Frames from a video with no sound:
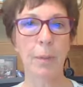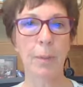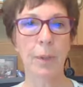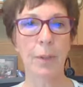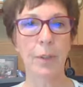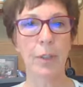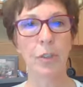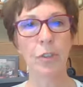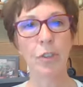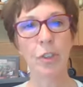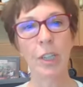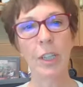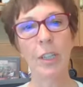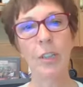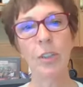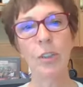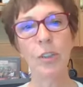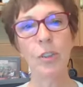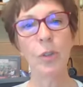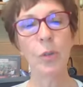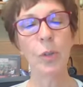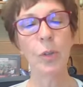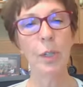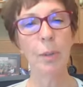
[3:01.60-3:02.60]
about the
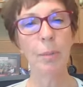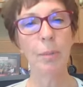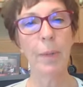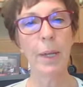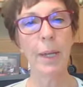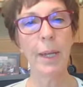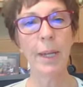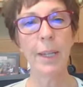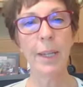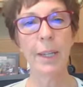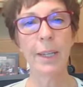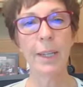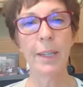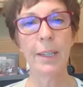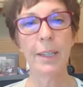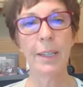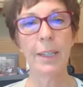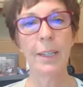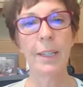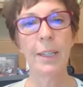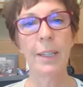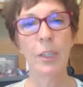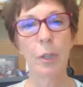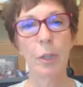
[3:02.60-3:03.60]
changes you can make
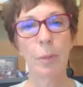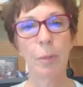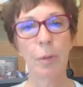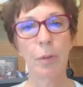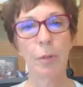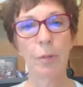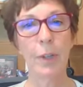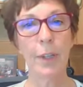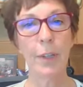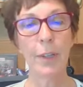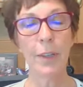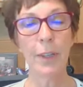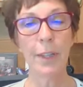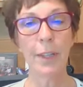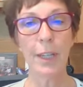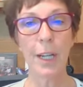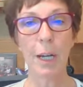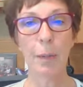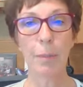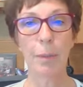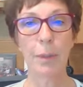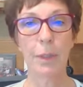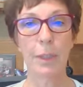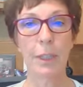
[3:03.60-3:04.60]
to prevent the
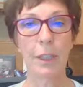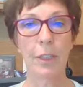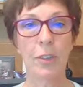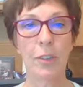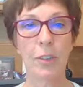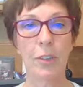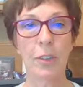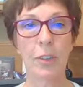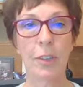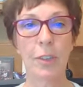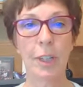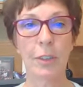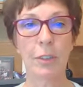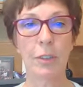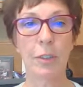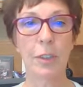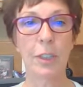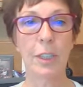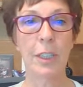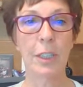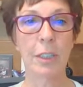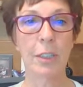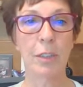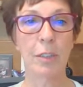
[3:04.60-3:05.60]
complications that Dr.
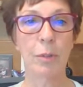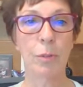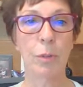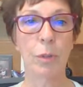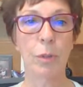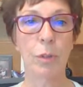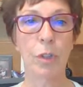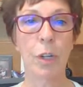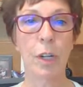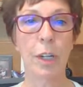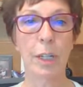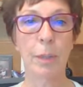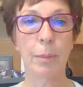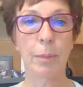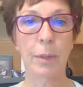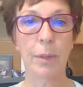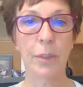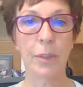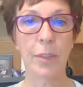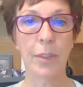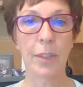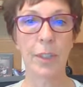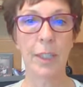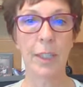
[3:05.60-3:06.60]
Eaton will talk
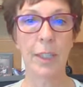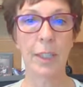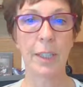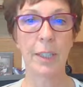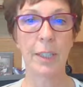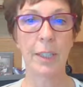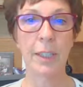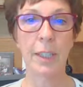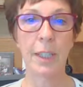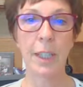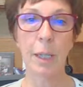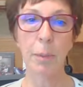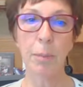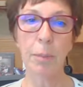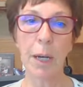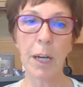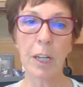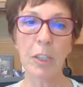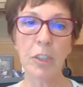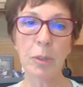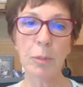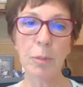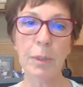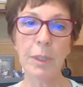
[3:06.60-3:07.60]
about today, and
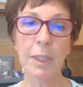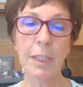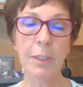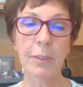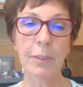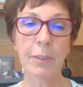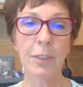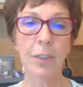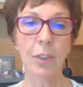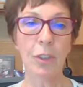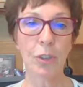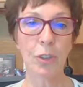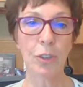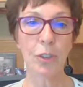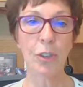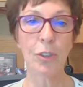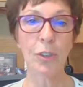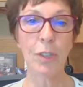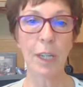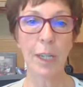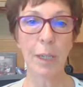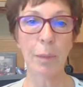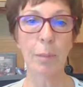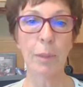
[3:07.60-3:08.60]
possibly even turn your
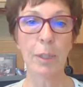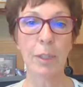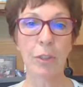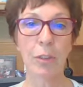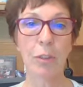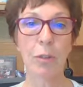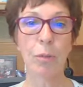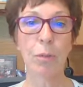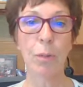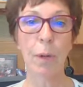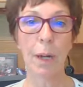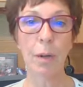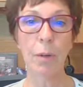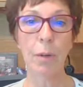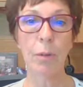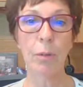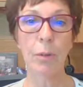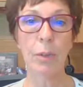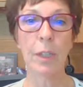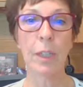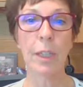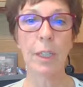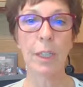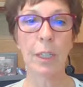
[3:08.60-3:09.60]
diabetes
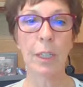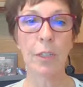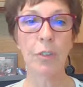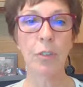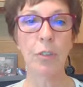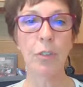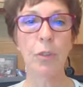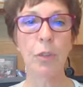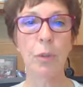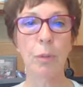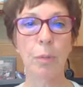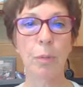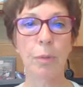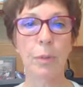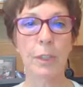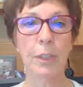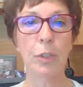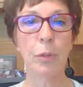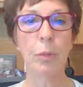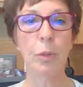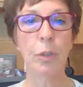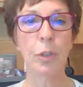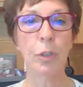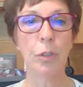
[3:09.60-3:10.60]
around and get you to a
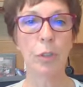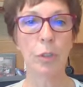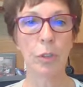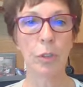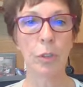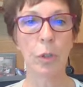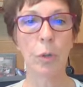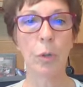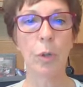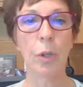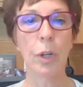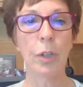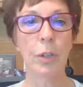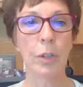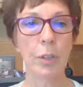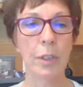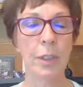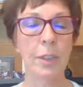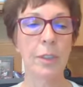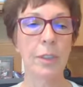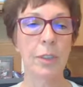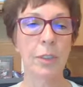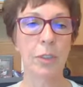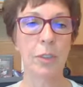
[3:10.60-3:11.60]
place where you're no longer
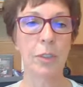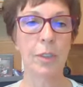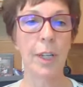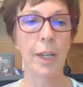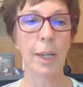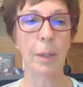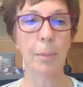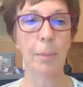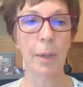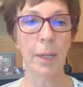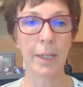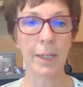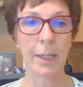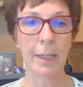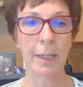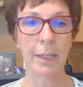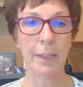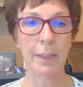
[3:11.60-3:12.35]
considered diabetic.